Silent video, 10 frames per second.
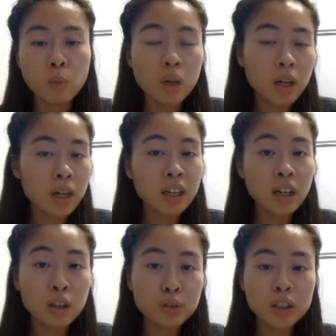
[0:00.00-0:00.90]
what kind of
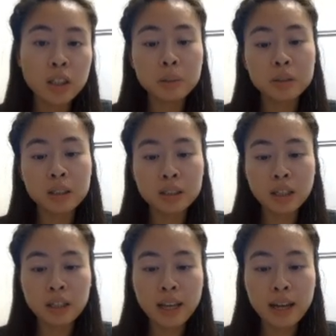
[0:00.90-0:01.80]
color schemes things
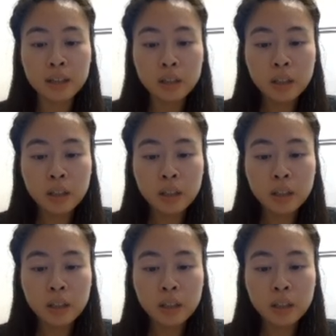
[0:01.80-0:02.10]
like that